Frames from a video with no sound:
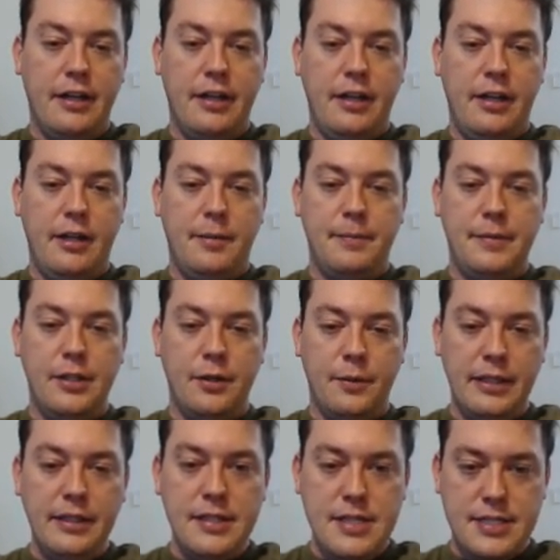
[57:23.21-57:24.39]

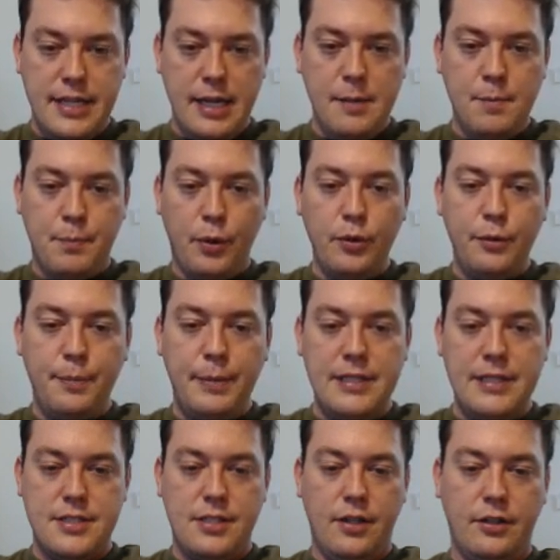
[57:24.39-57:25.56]
In this game, both
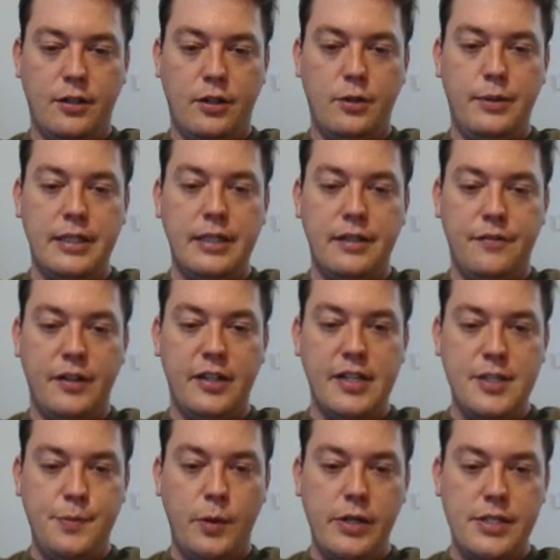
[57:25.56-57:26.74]
pieces hung their queen at
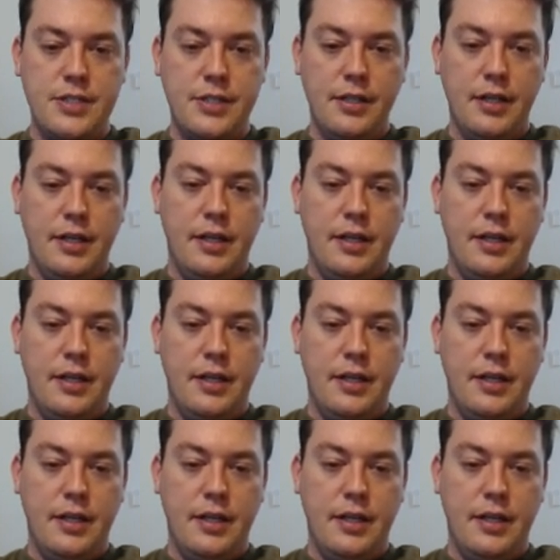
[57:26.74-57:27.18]
various points.